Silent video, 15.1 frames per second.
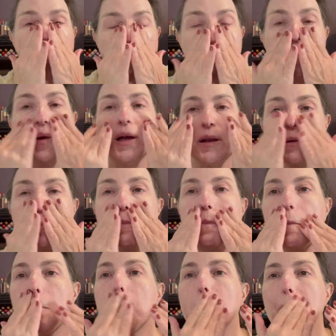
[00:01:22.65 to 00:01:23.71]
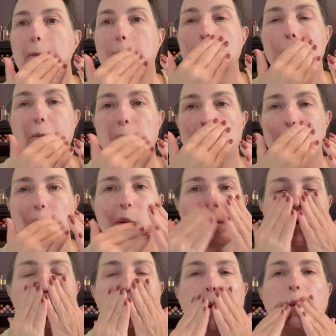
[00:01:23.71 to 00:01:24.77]
But we're
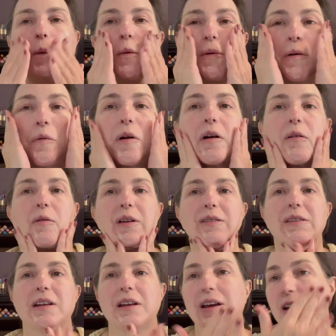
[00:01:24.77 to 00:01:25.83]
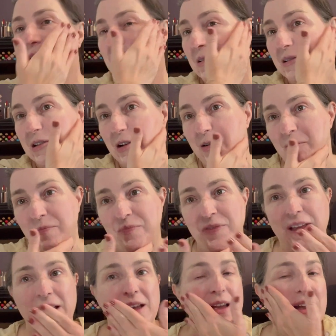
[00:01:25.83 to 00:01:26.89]
working with what we're working with today. So
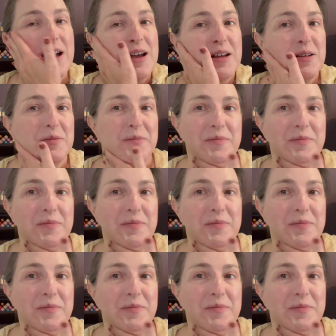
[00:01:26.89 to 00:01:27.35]
I